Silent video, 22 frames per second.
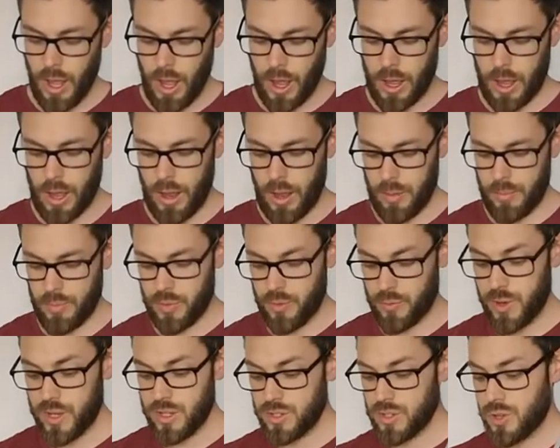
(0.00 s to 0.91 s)
The
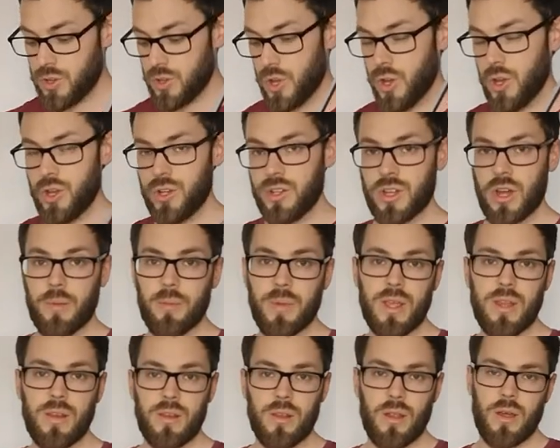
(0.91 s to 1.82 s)
rings are good. I
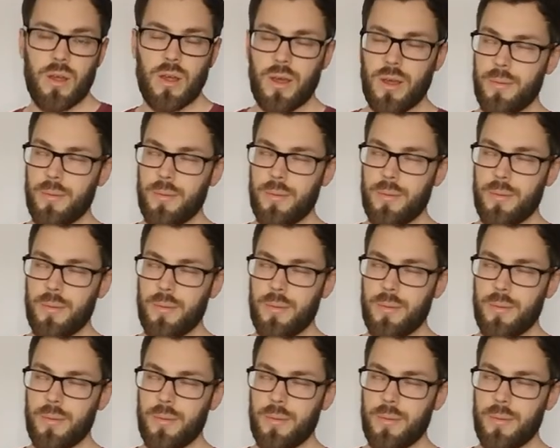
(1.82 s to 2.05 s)
mean,